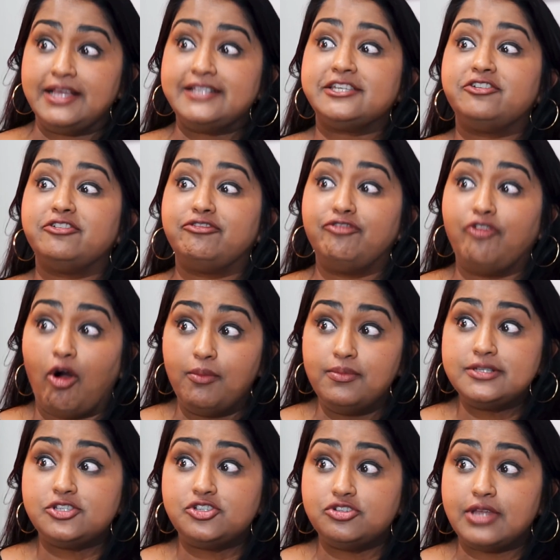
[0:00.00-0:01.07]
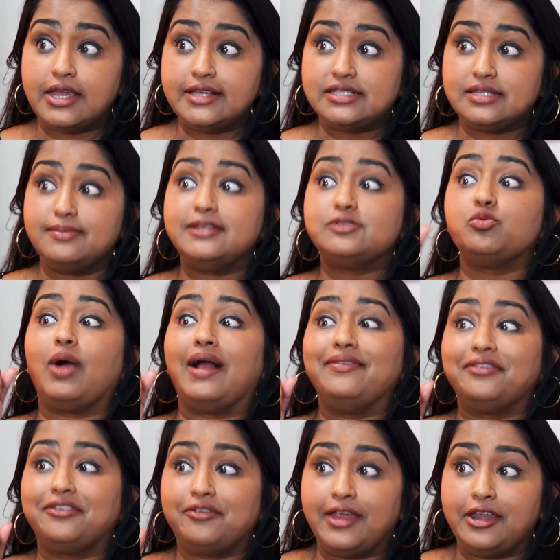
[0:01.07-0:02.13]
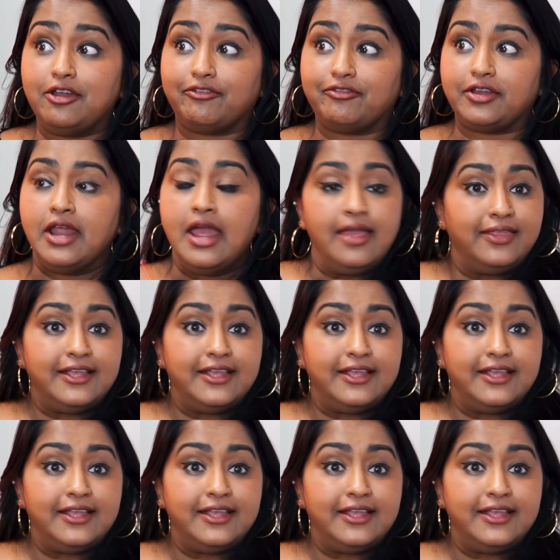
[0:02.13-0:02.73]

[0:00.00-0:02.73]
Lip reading: It's a reformist Judaism. It's one thread of it.